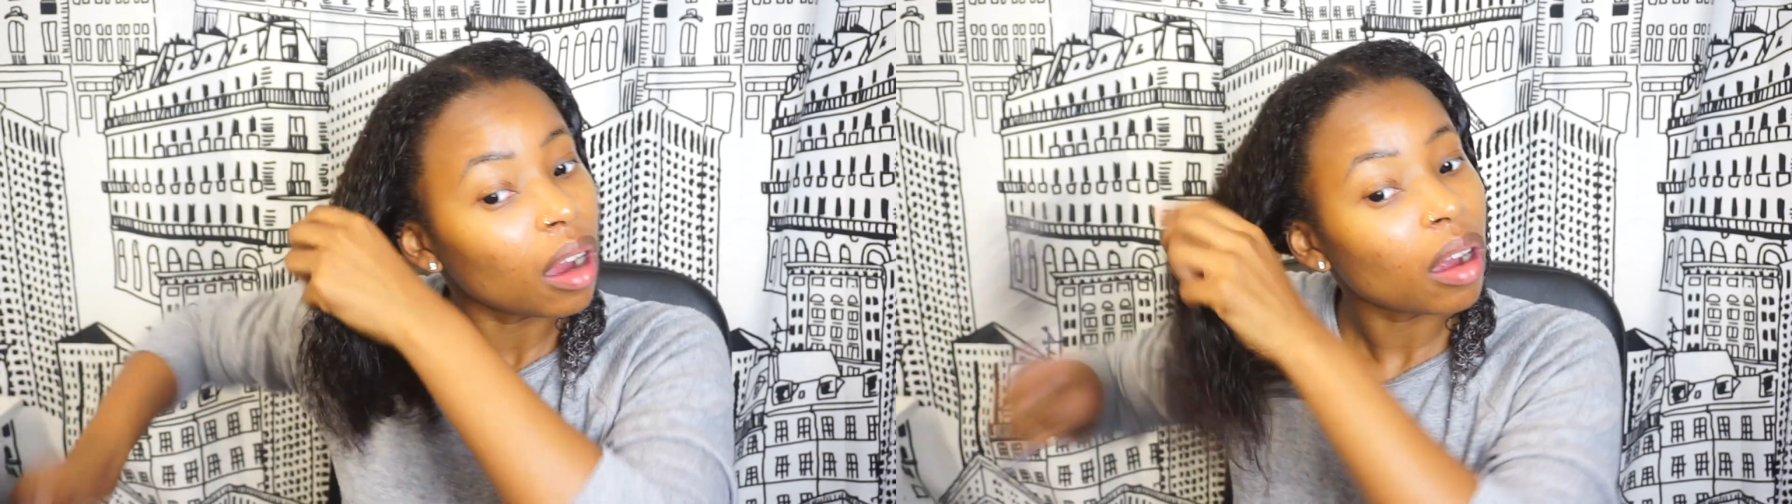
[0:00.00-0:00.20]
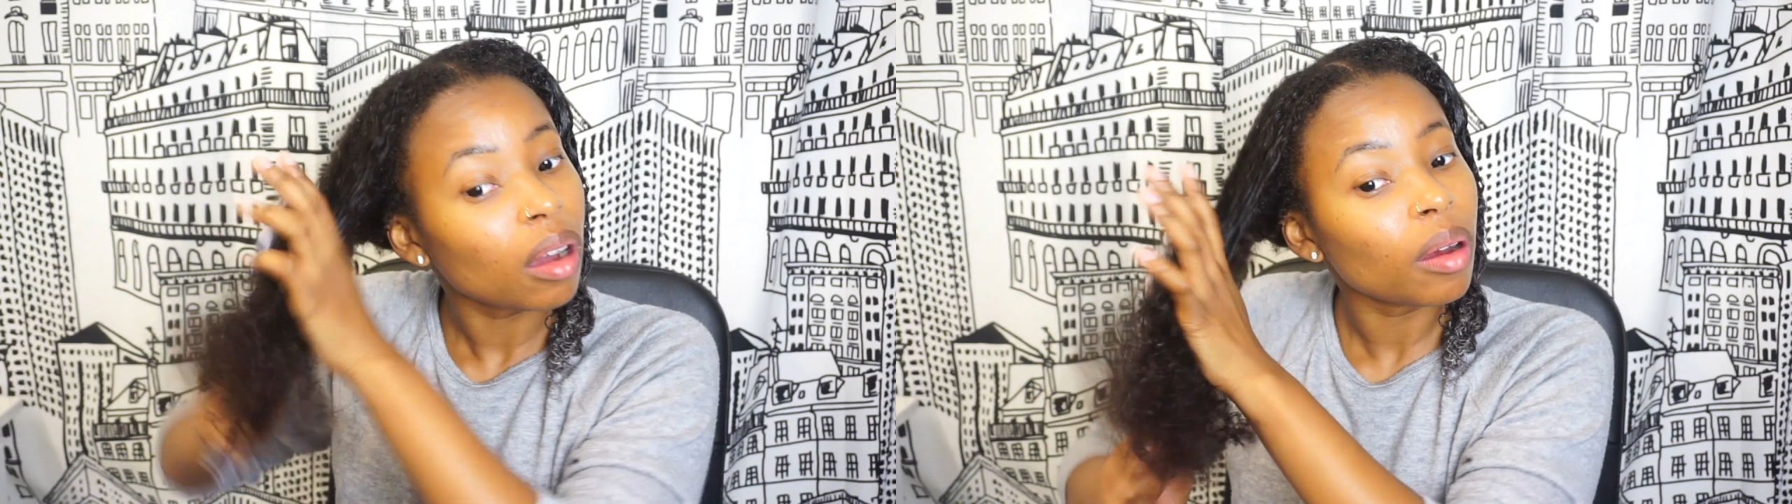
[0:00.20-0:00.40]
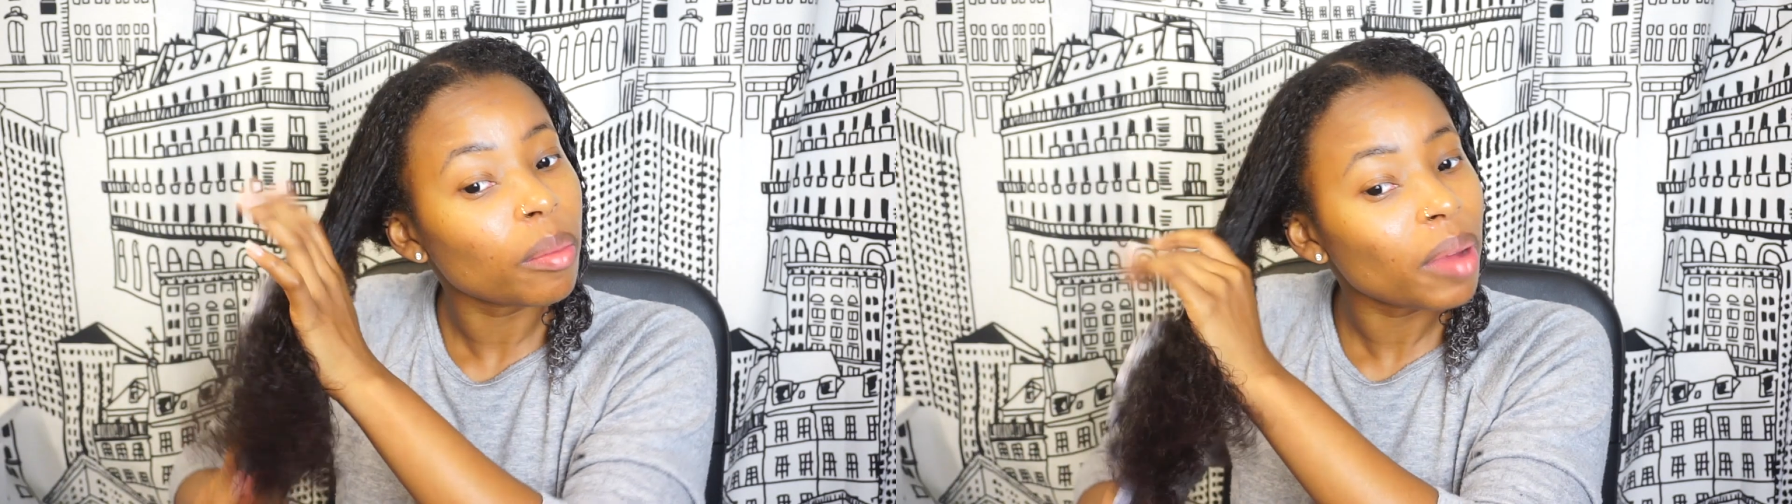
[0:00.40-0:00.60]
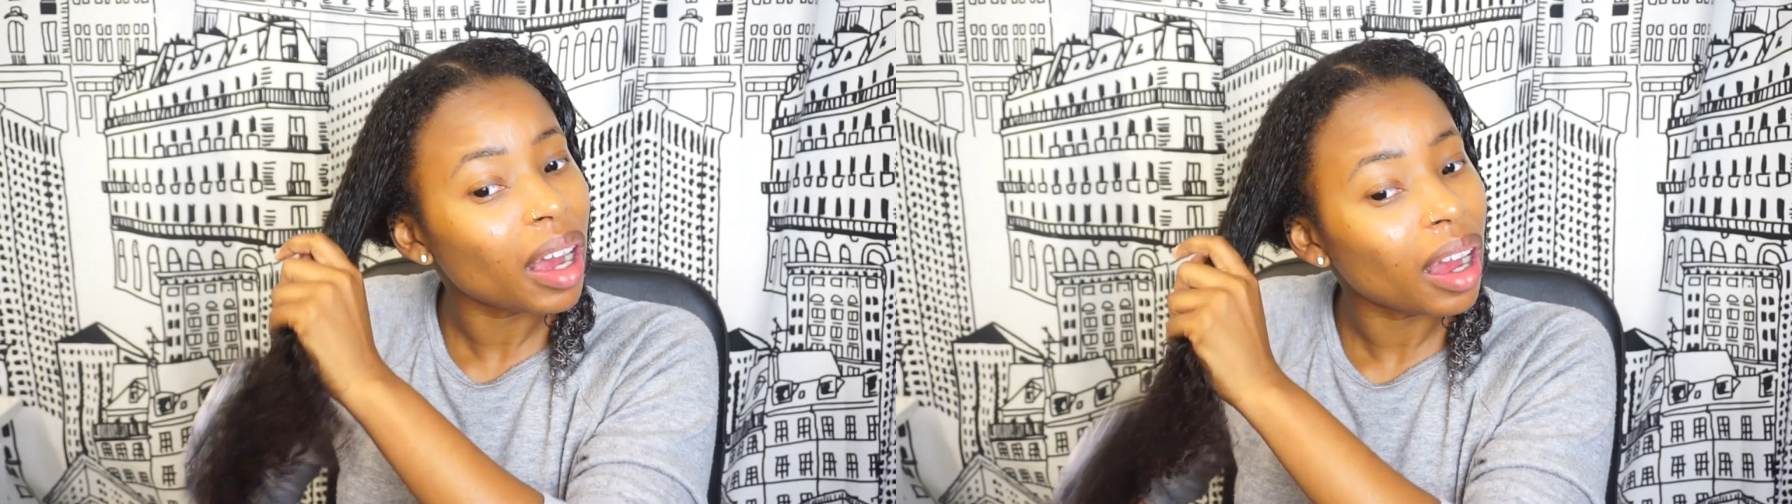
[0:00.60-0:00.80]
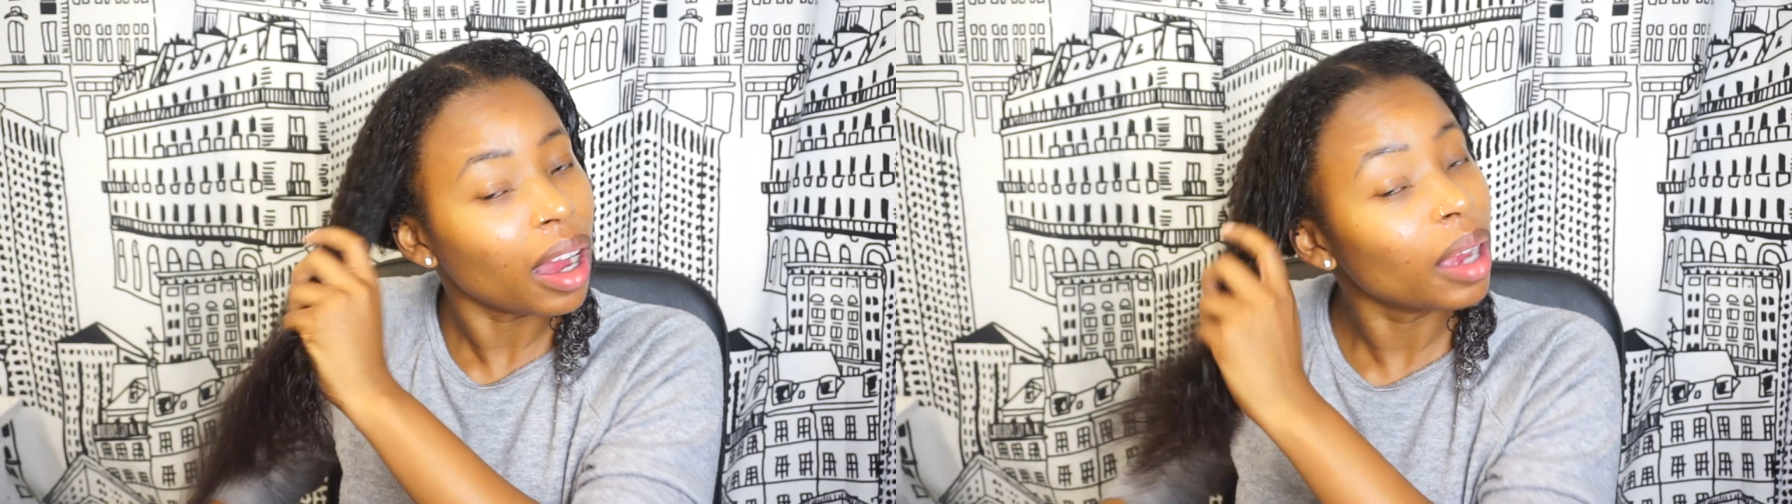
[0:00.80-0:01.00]

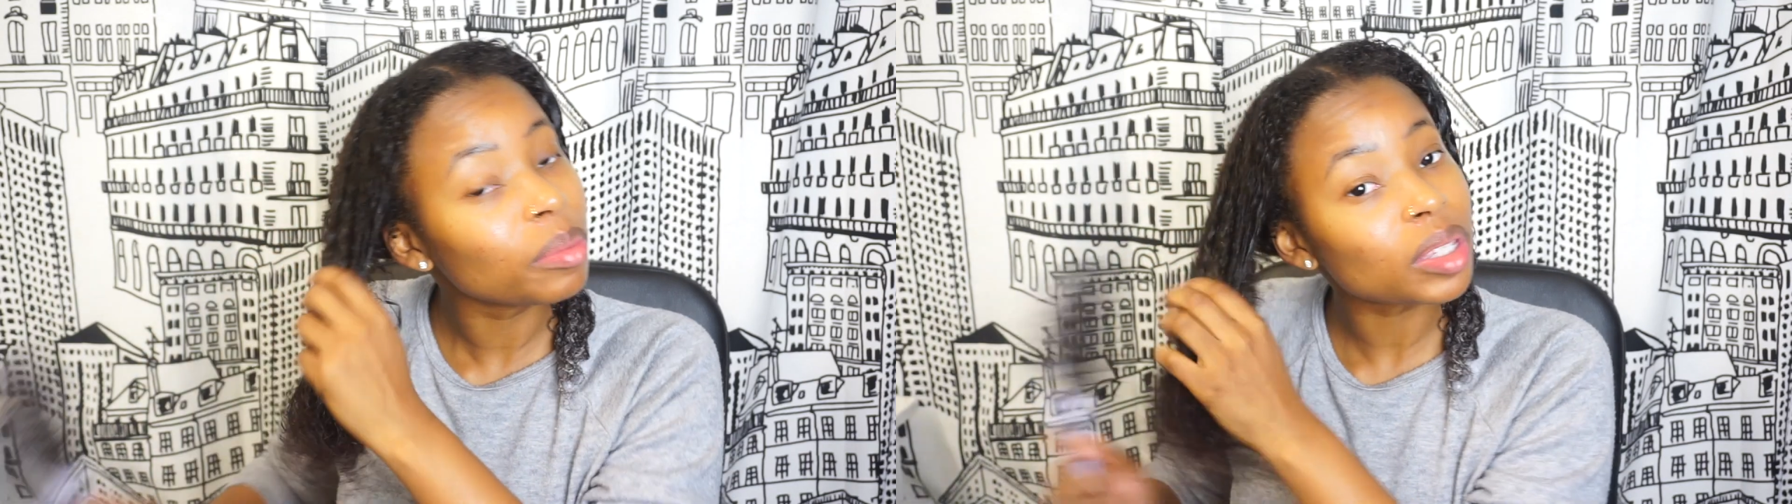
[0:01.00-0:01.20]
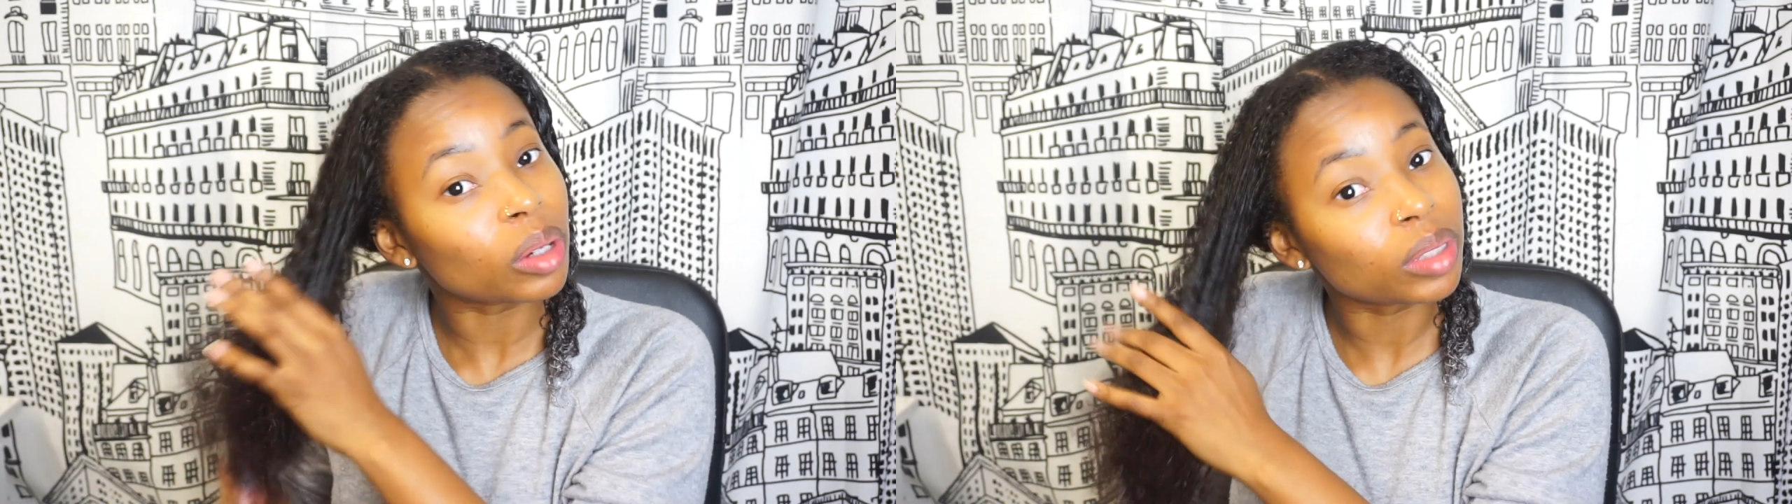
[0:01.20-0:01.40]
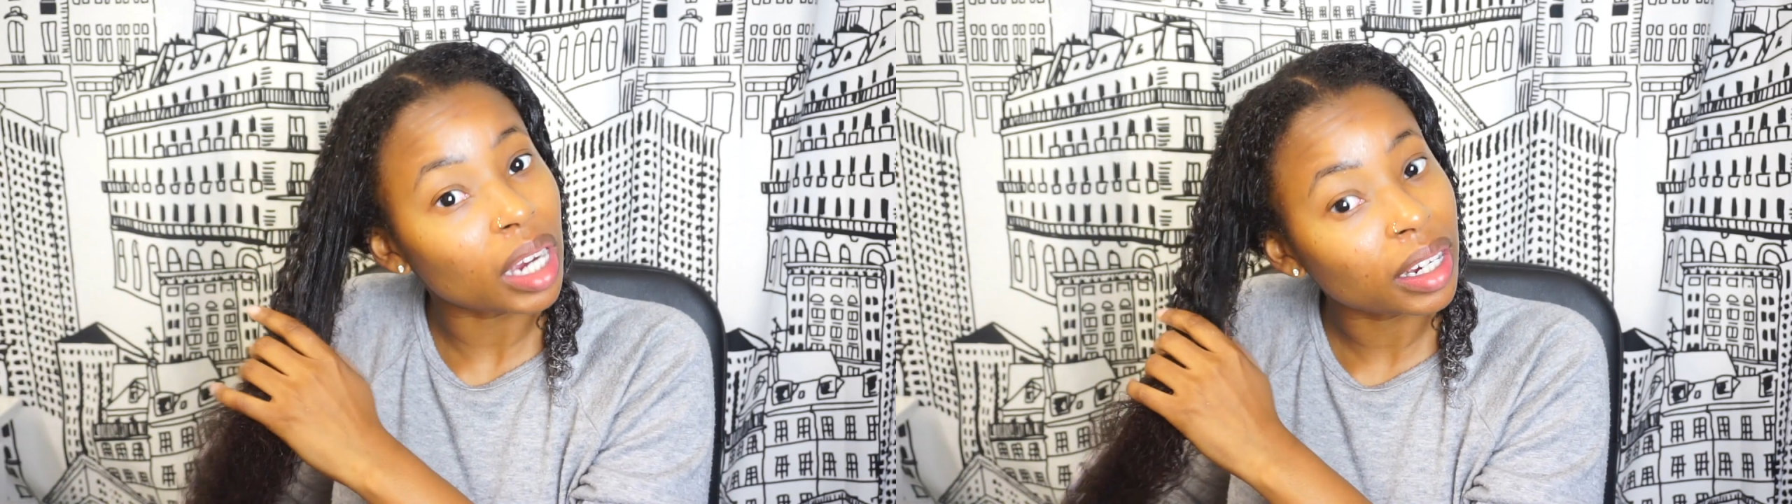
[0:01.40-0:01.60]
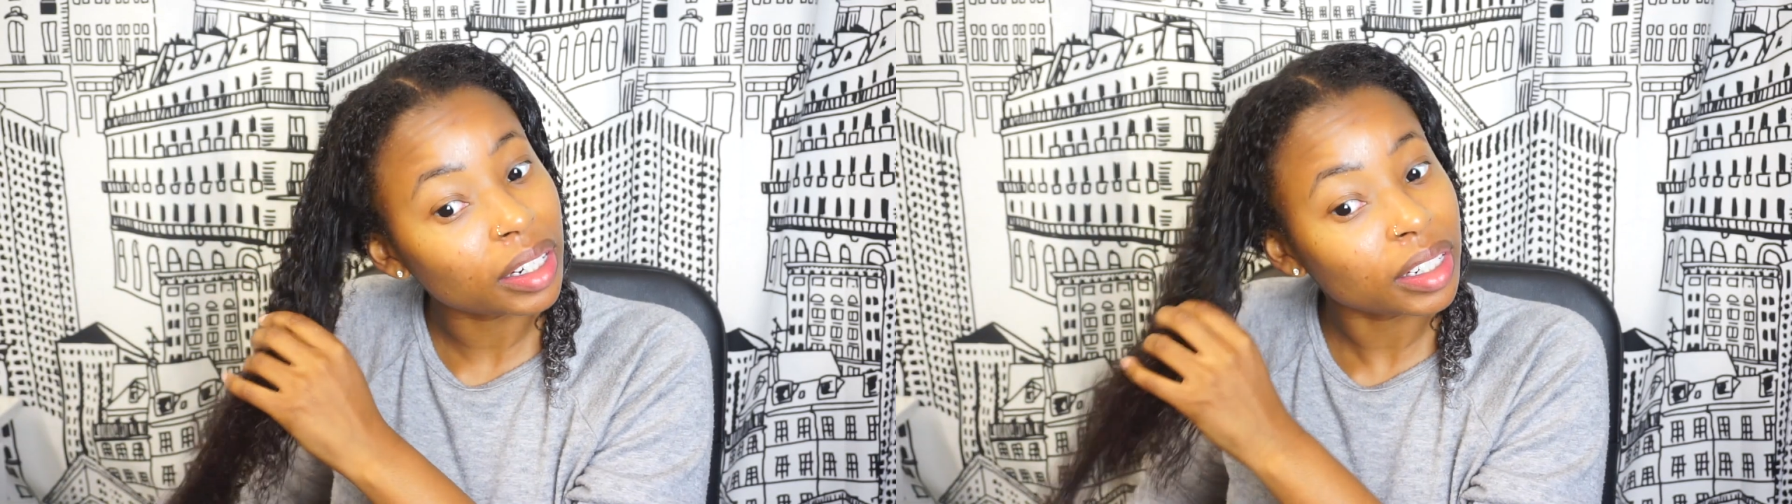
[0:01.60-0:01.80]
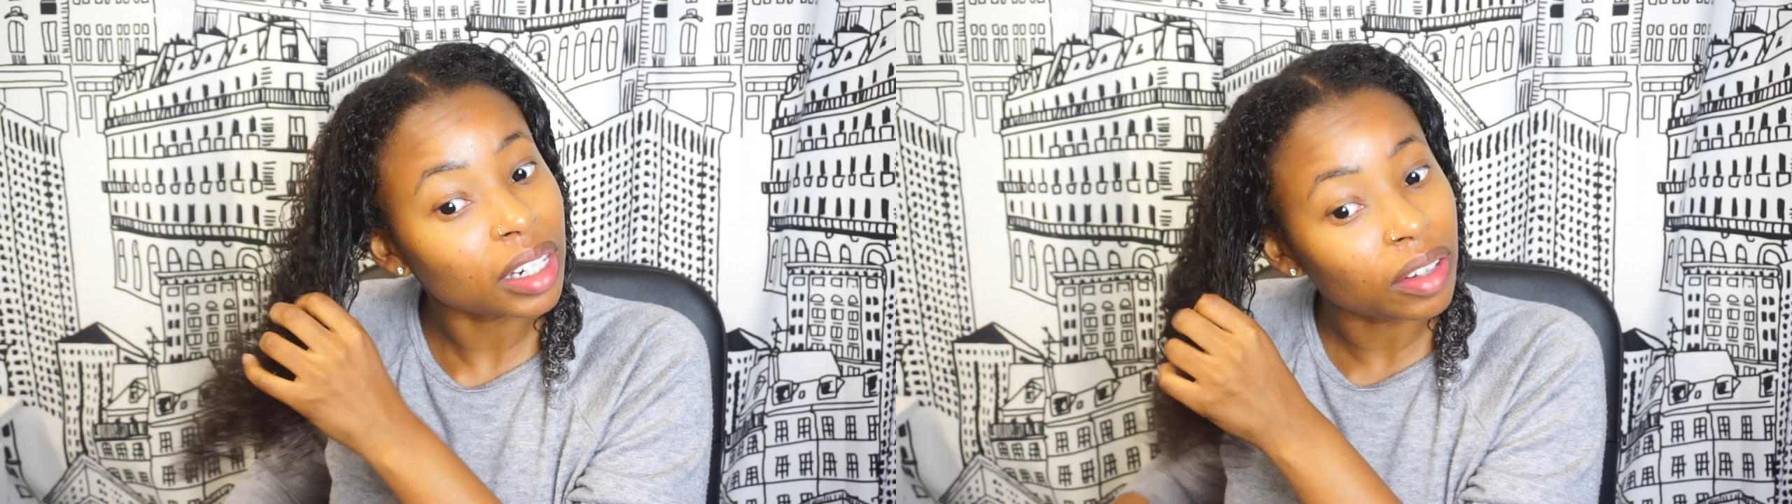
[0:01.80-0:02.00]
I'm so
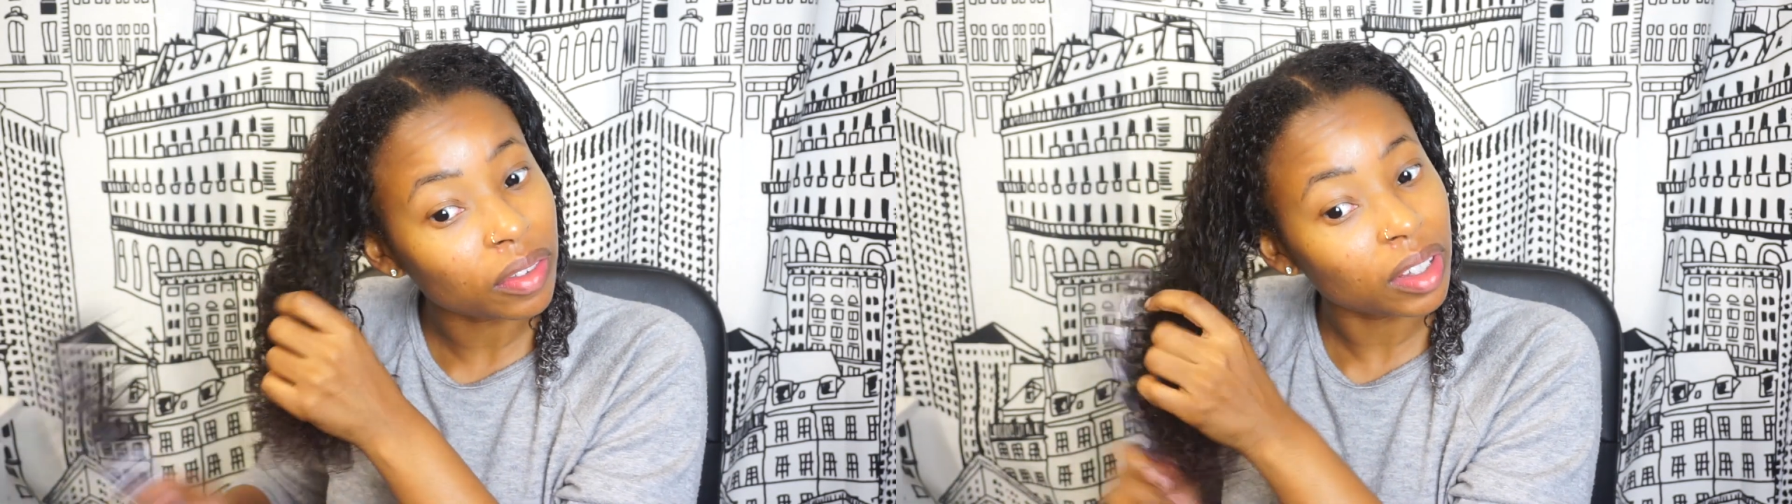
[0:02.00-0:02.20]
tired of